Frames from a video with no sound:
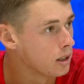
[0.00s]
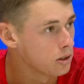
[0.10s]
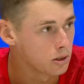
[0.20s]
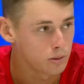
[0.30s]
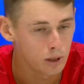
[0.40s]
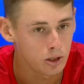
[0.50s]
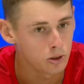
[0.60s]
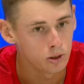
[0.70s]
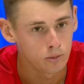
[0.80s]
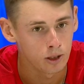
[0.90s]
Just make
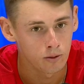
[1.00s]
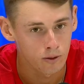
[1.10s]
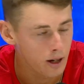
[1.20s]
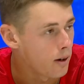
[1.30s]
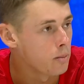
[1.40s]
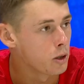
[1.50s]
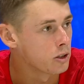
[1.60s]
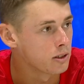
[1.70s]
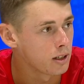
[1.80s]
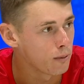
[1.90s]
sure to be very
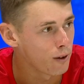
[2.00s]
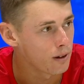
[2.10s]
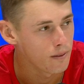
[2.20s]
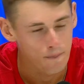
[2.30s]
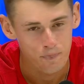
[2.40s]
positive and